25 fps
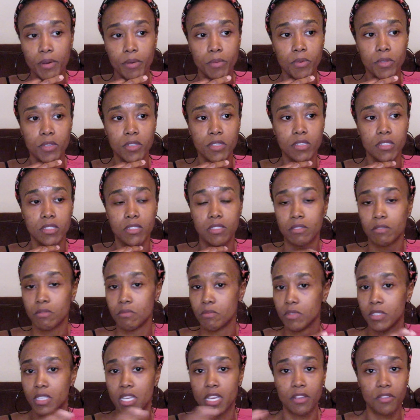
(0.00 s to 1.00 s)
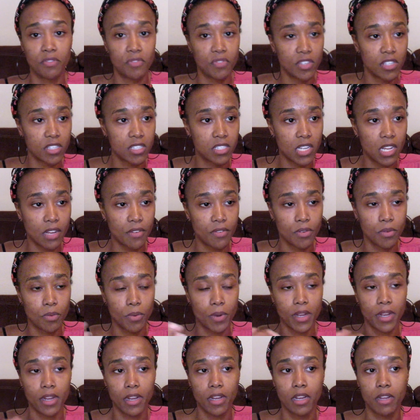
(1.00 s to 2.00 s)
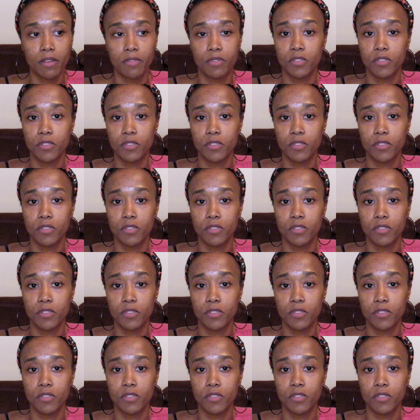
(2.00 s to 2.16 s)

It was dead fish everywhere.